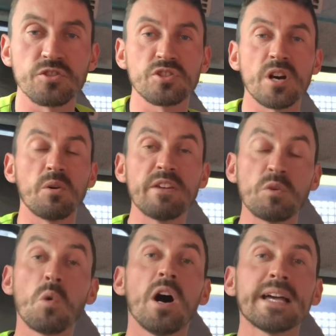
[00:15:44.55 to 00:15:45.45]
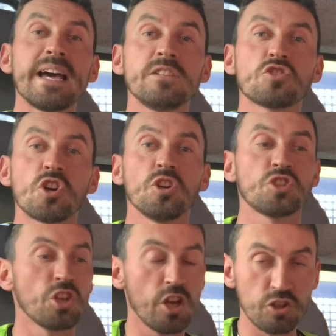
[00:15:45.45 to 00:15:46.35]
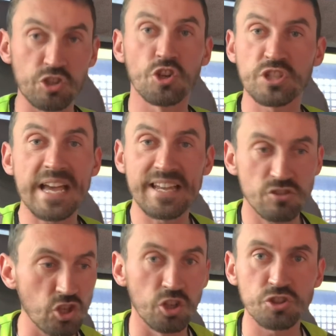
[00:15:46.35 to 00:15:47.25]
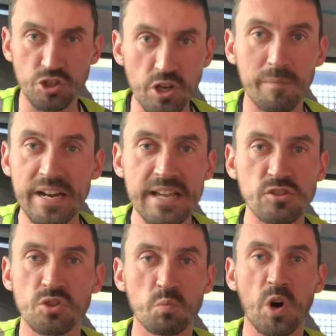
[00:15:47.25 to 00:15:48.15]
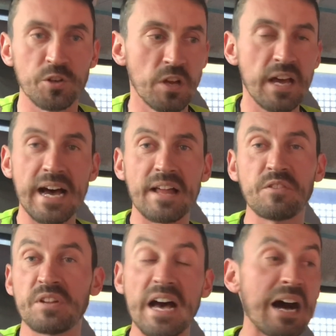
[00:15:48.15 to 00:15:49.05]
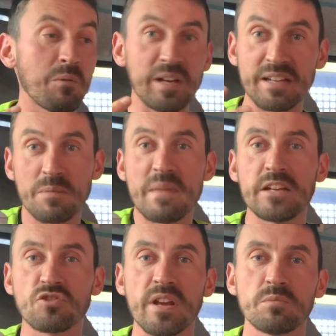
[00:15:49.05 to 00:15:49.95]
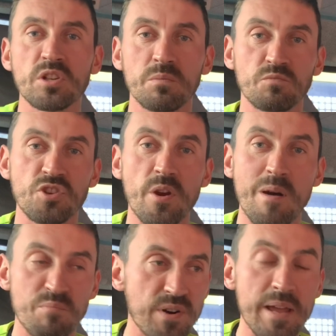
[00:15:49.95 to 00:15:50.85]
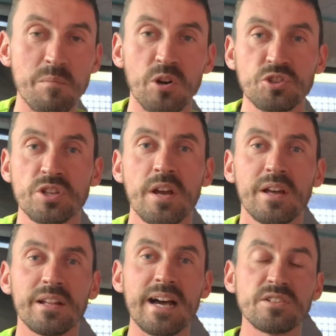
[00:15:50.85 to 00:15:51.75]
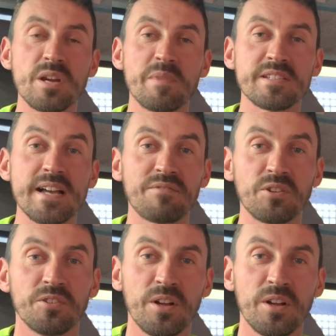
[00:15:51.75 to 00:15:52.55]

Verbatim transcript: So if you want to get in touch, just get in touch, nominate someone, and I'll, I can make dreams come true. I'm pretty much like Jimmy Savile.